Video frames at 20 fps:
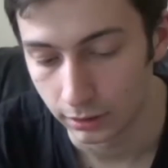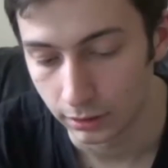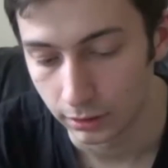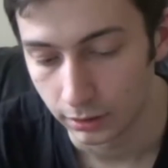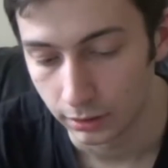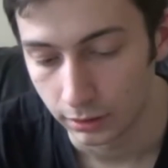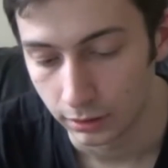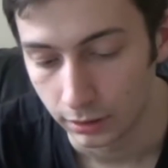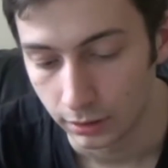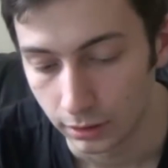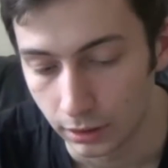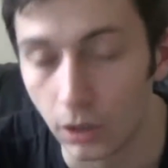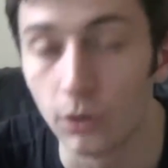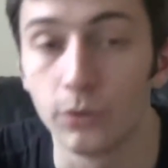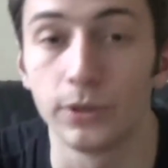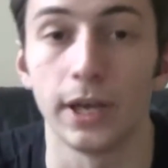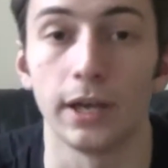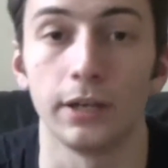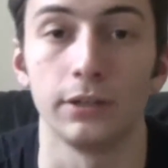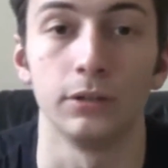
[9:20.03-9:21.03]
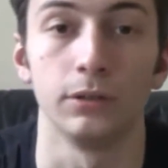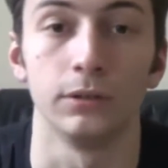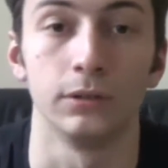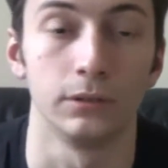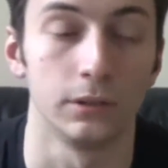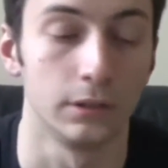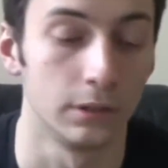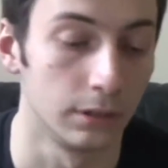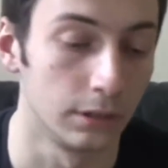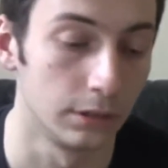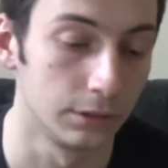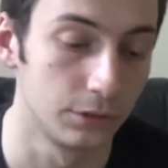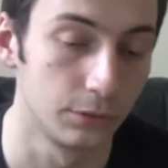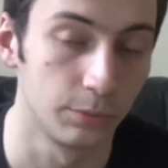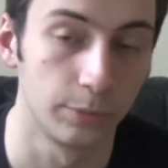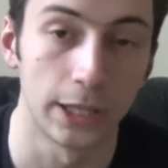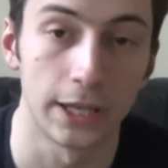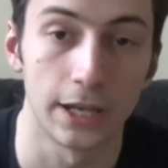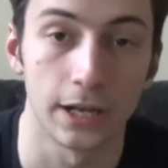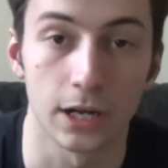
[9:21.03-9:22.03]
Oh yeah, to play a
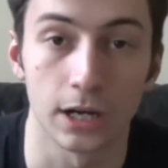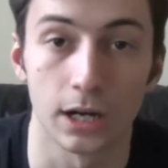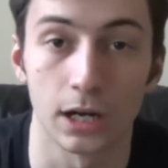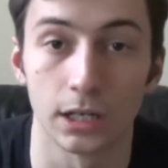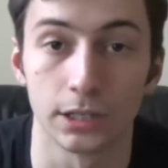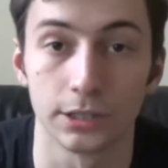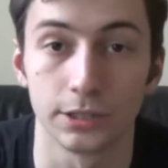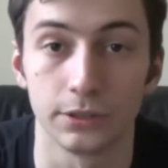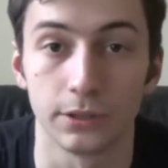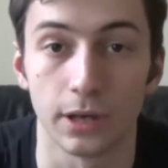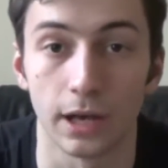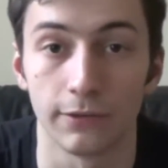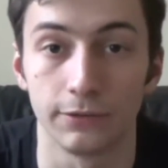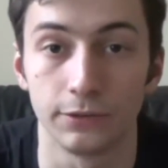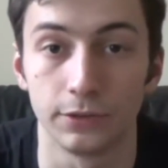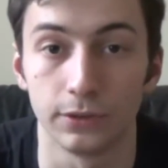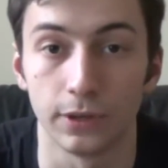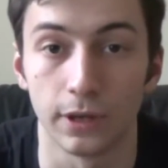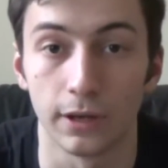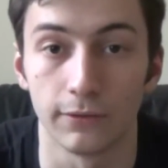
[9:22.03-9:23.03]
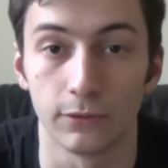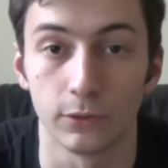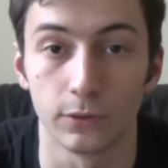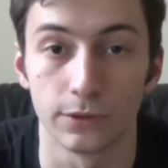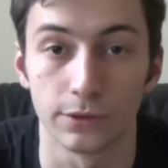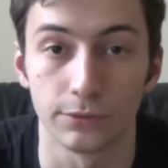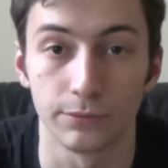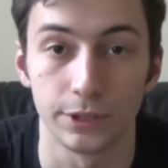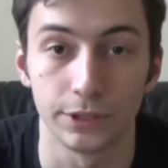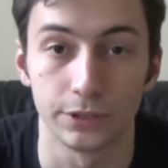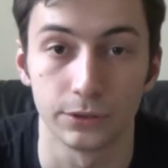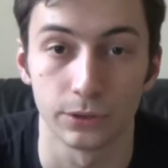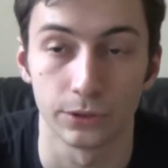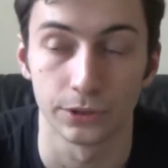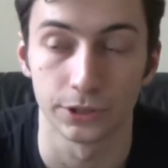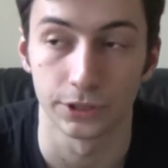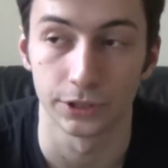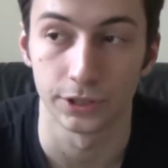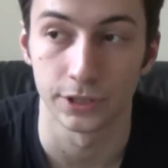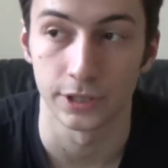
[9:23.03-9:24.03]
card you have to have all the resources in
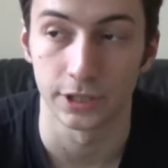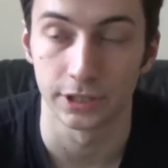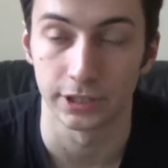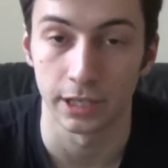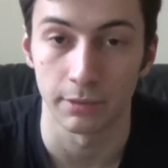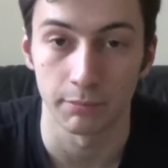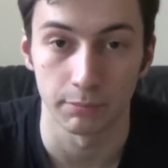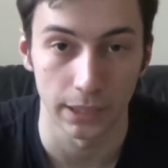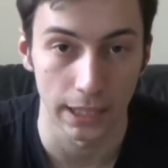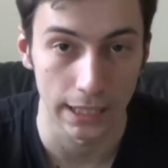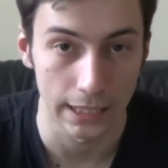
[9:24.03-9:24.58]
the same place.